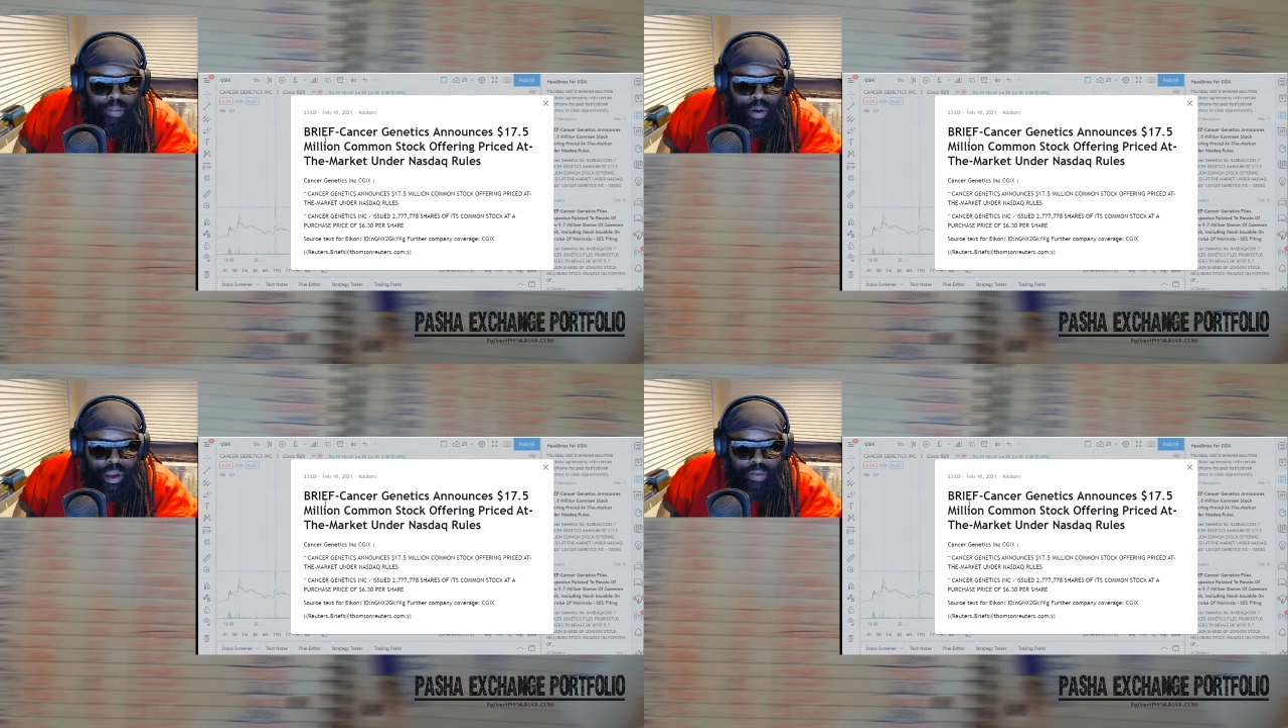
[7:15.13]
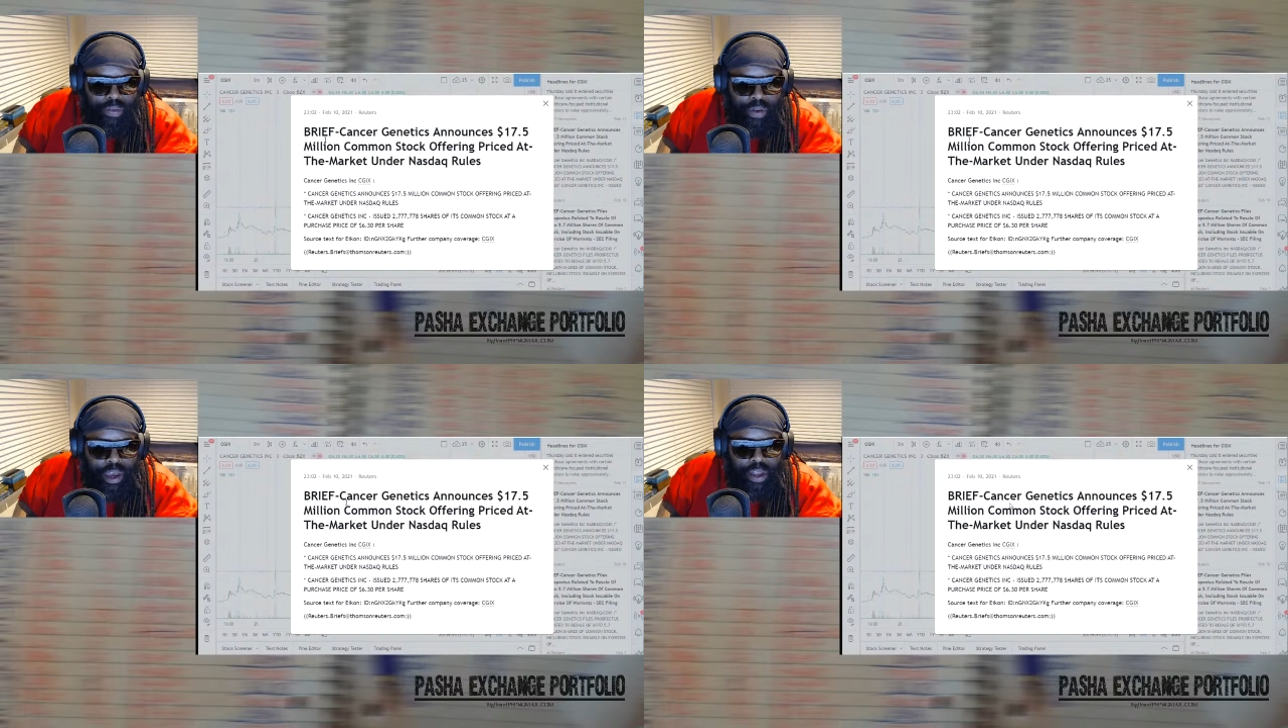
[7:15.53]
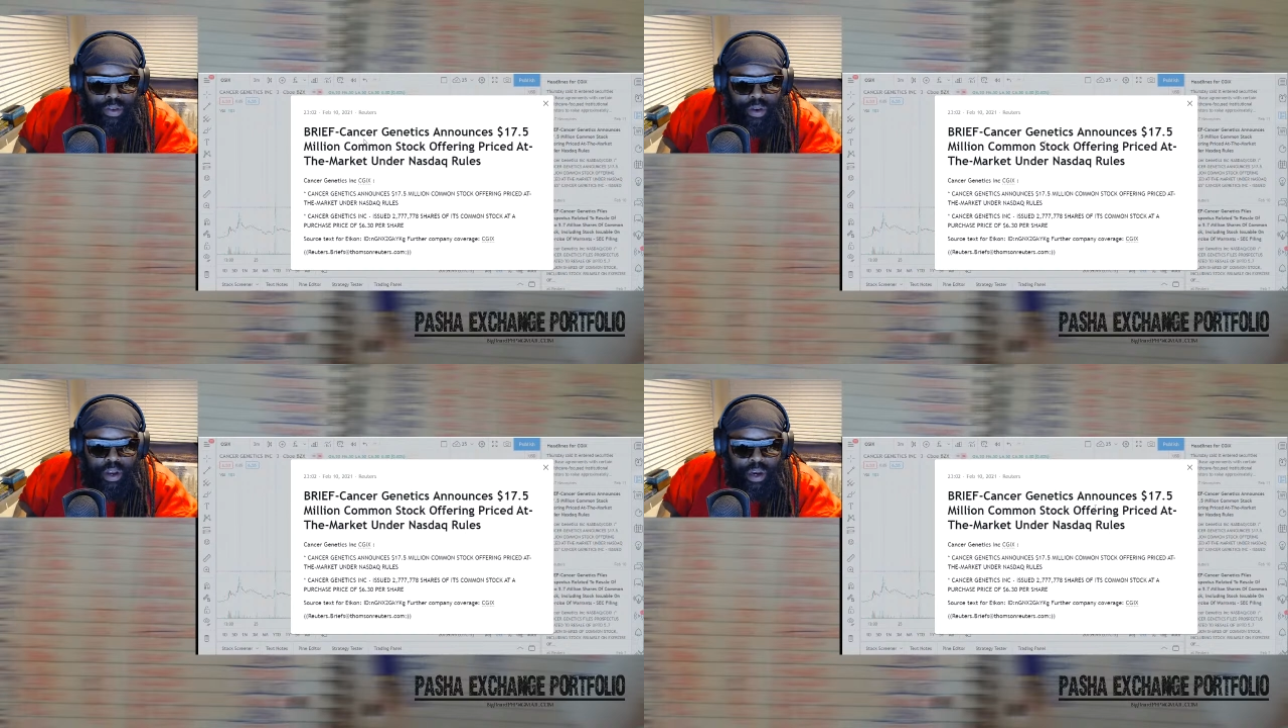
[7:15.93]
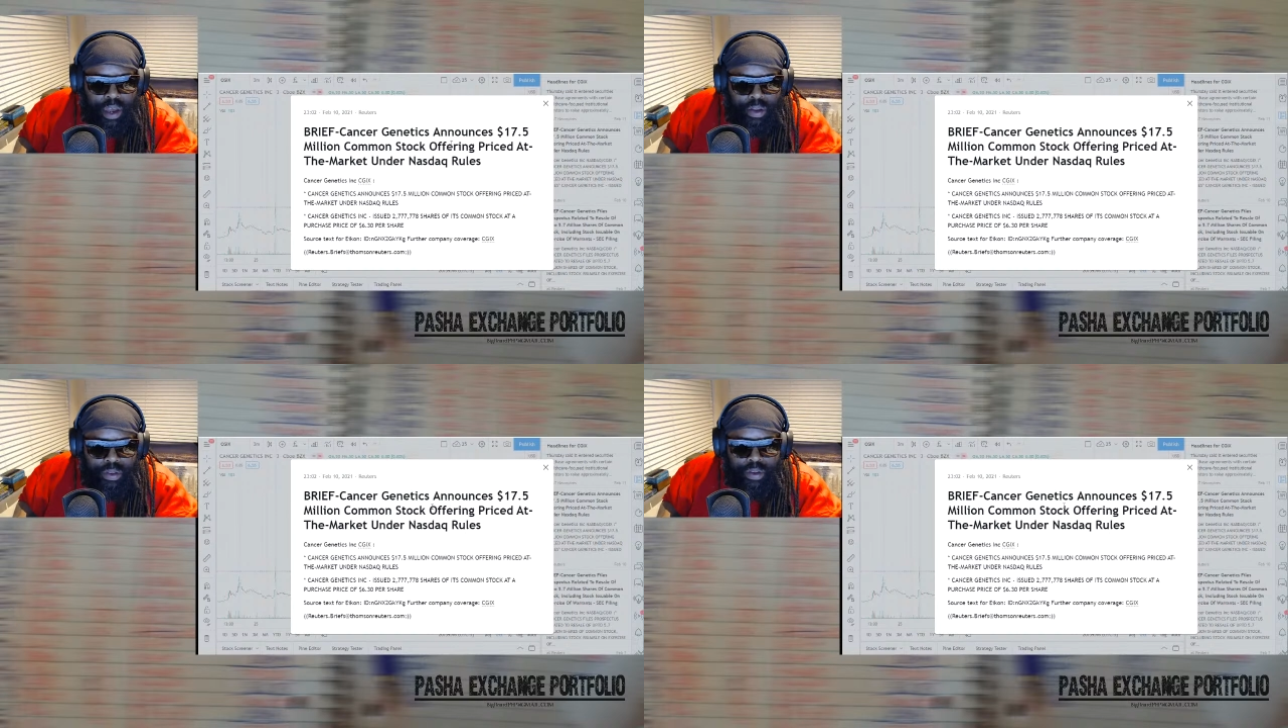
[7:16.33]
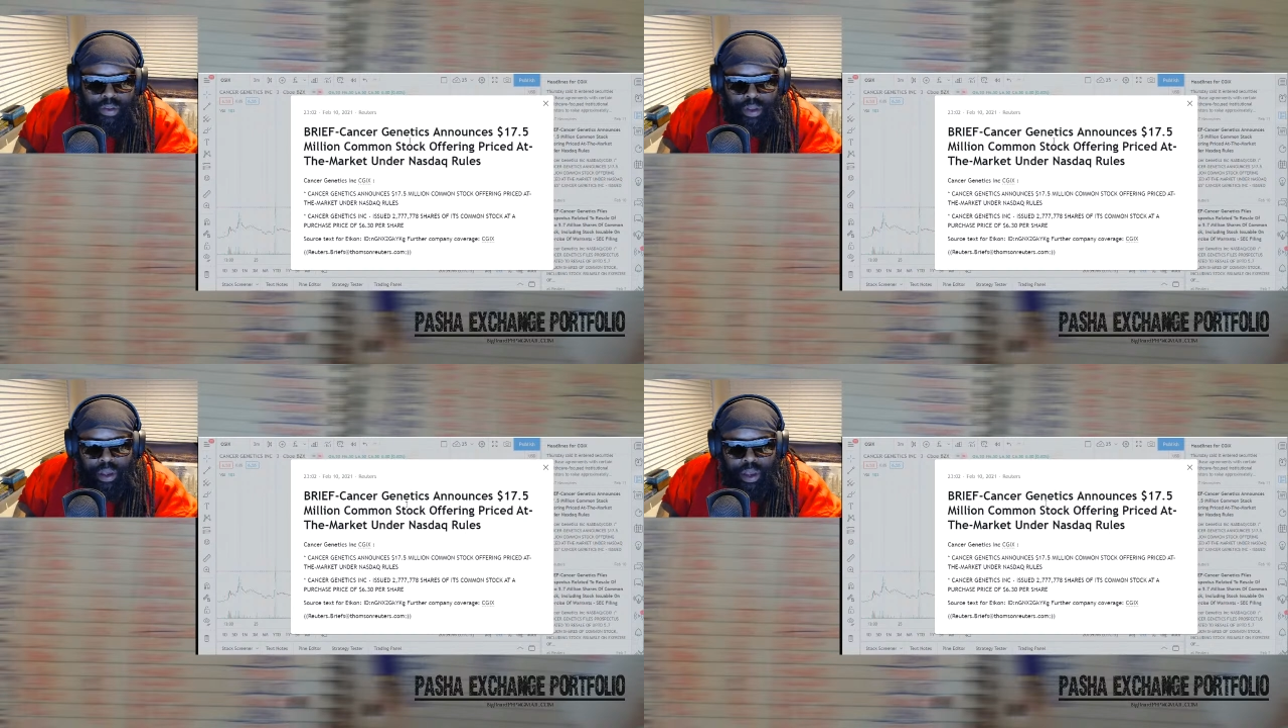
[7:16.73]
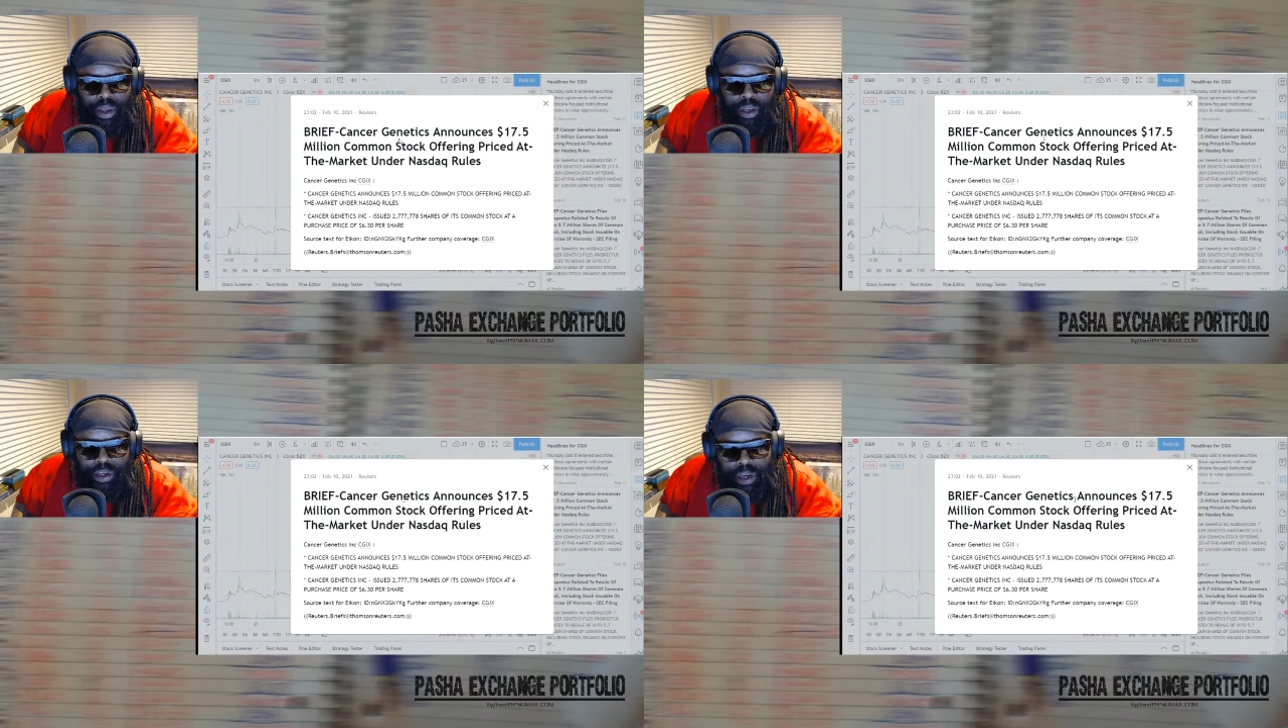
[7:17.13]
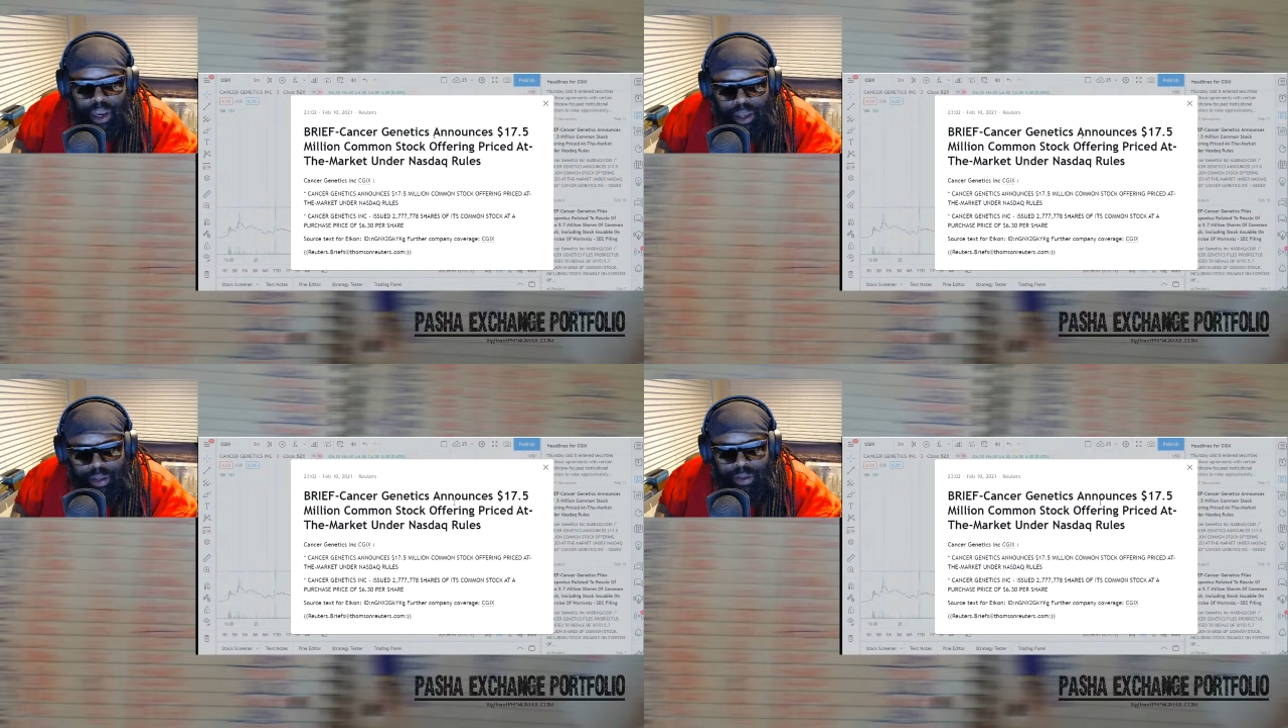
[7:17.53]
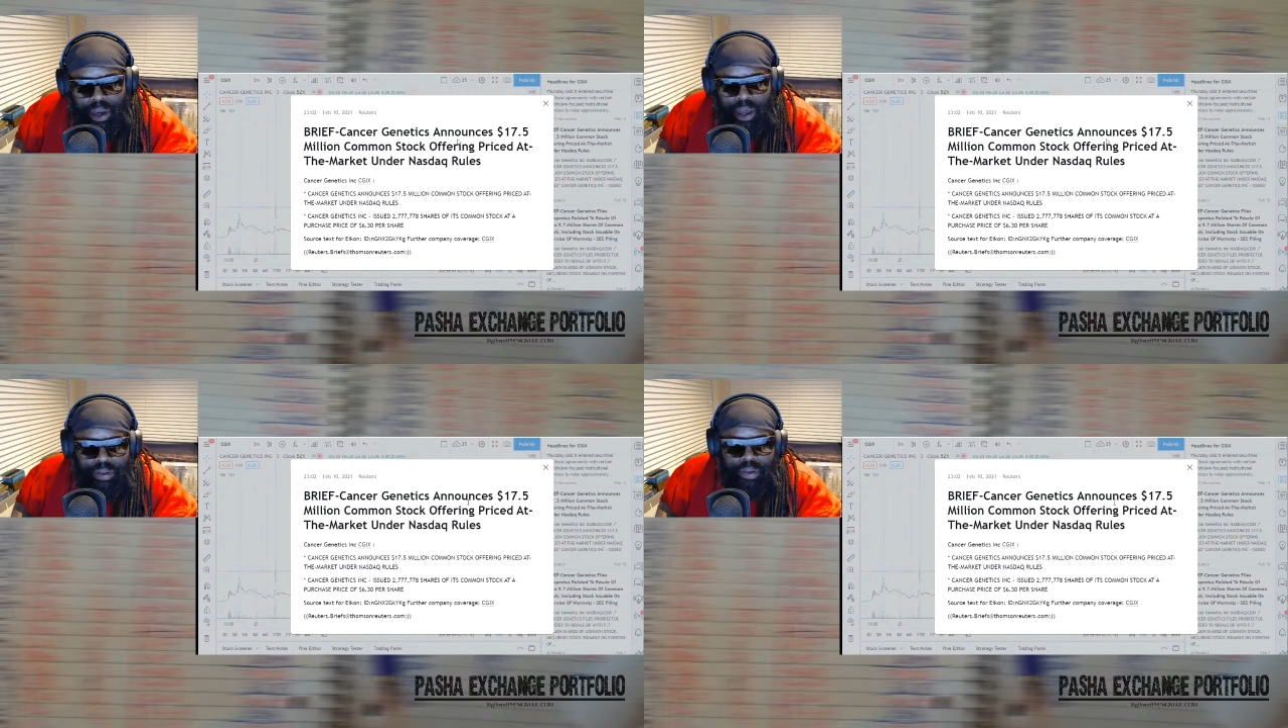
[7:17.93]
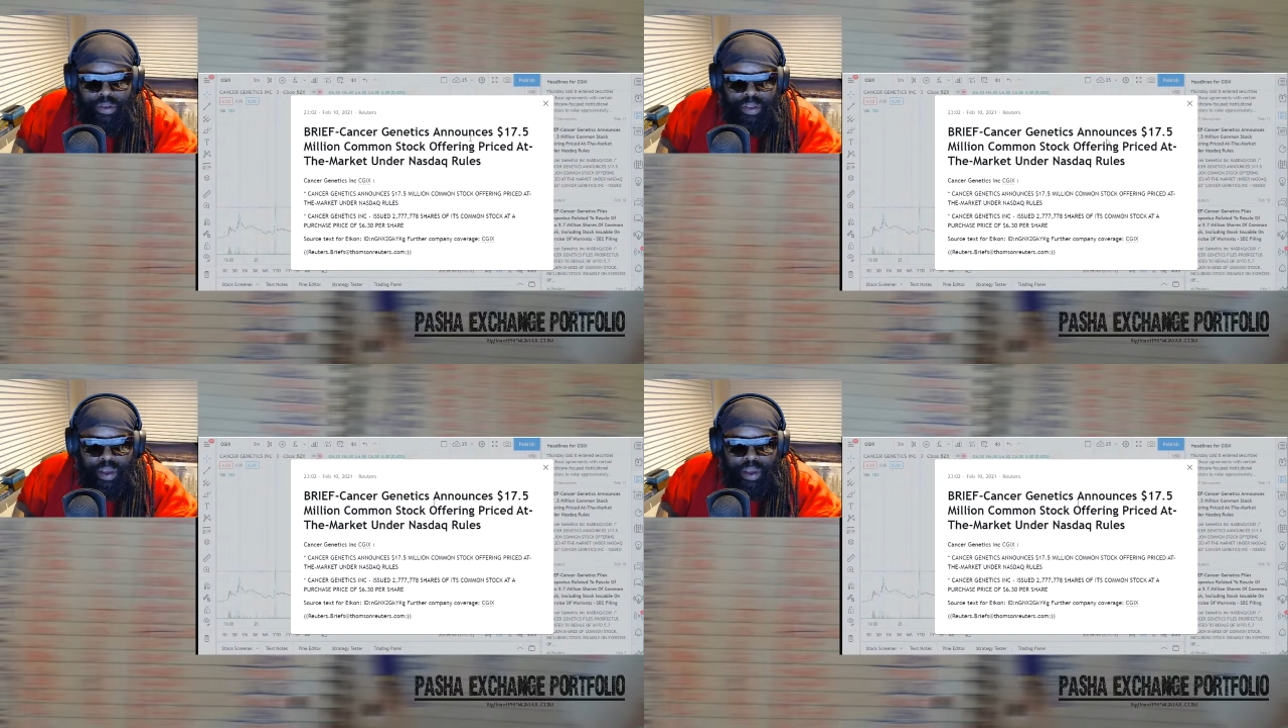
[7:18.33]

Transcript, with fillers: brief, cancer announces, genetics announces